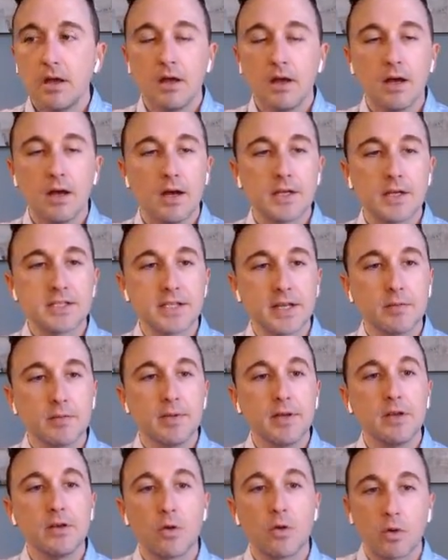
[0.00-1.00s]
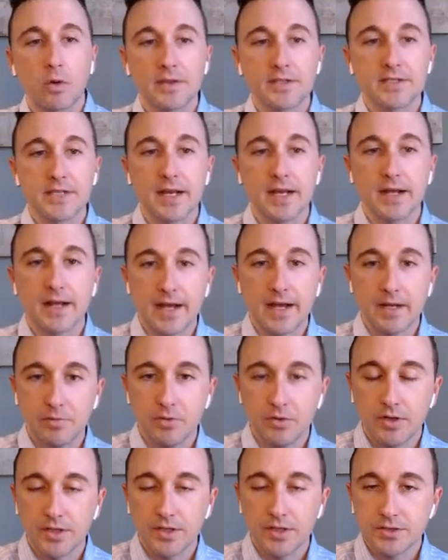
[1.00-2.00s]
syncope due to orthostatic
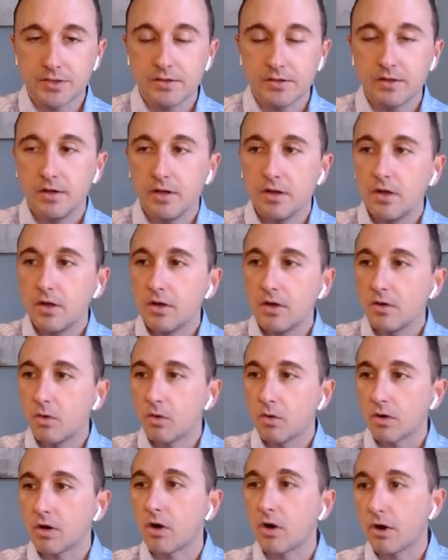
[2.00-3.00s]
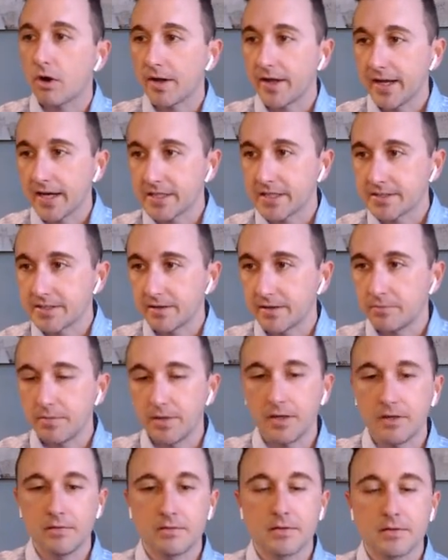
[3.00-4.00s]
hypotension, or cardiac syncope.
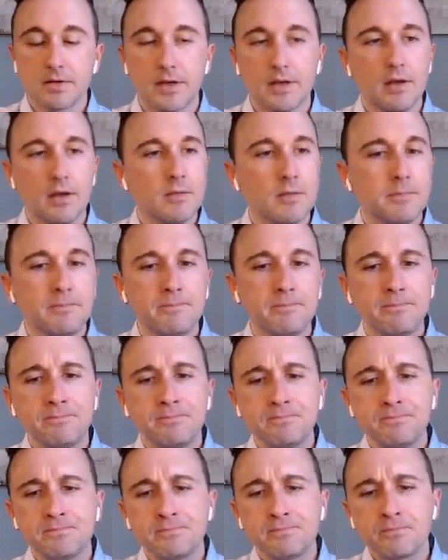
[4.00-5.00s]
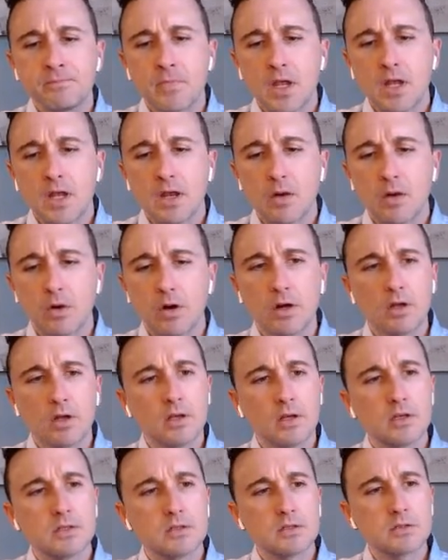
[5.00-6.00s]
Okay. Now we're going
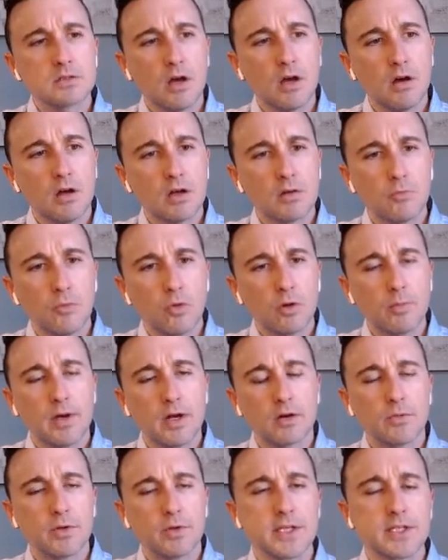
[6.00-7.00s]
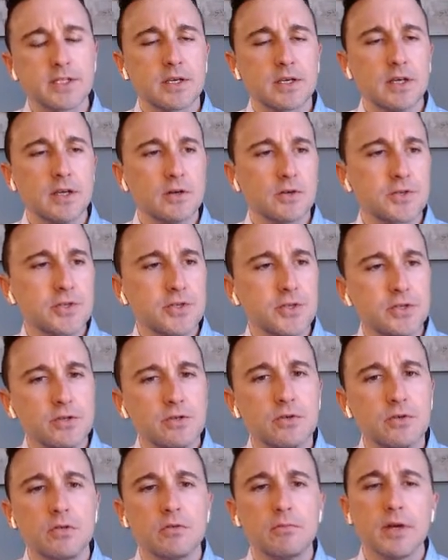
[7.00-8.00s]
to talk more about risk here
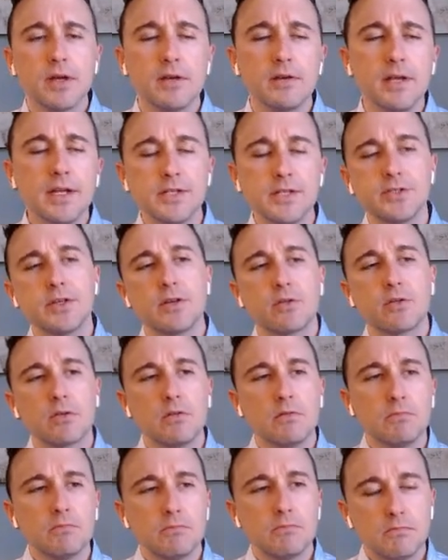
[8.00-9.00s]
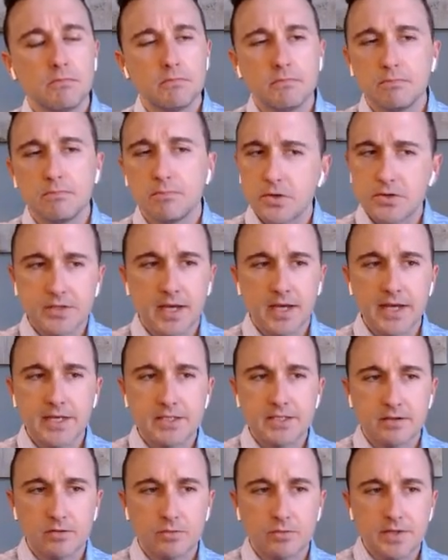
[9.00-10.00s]
soon, but in general, most
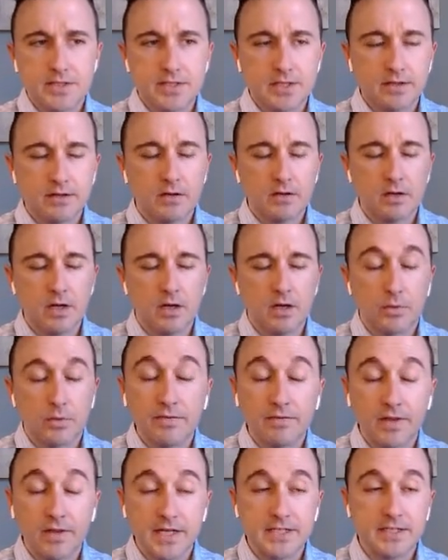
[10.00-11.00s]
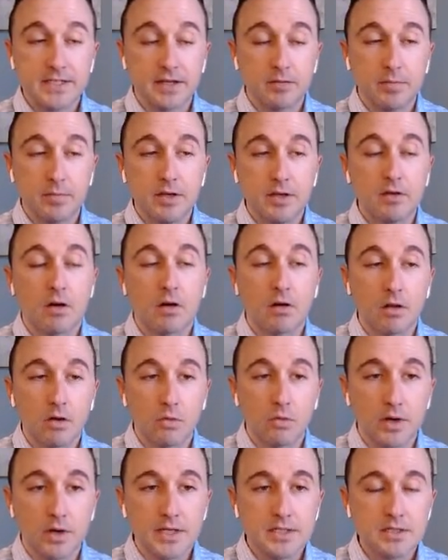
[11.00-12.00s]
cases of reflex syncope are low
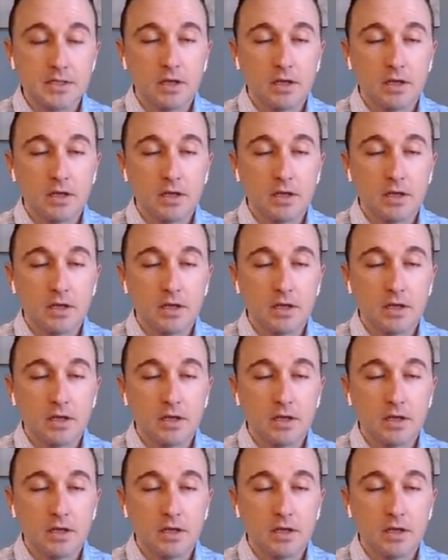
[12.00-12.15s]
risk,